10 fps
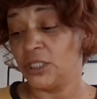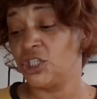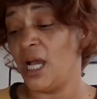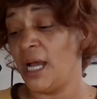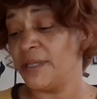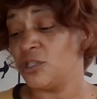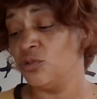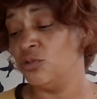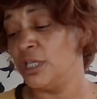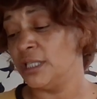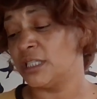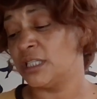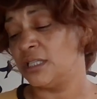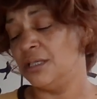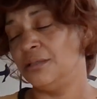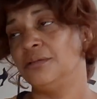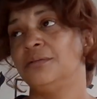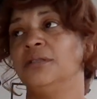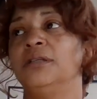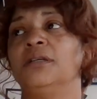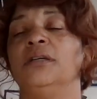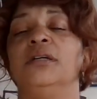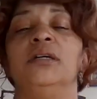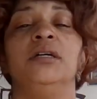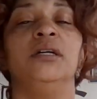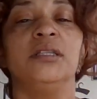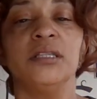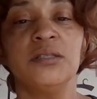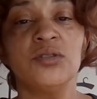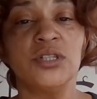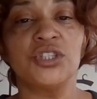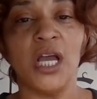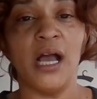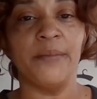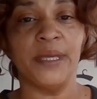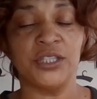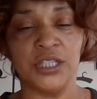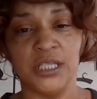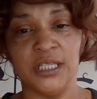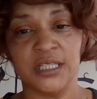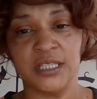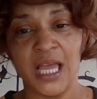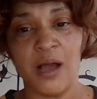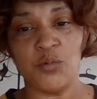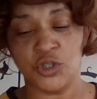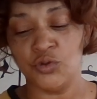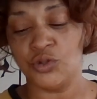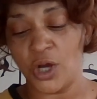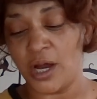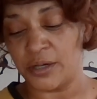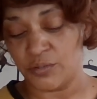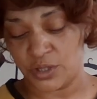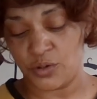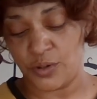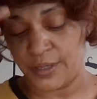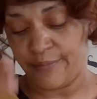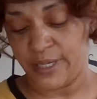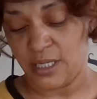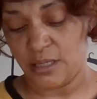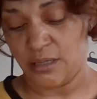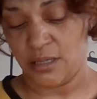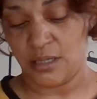a job that you didn't this is a job that is not what you thought it was going to be.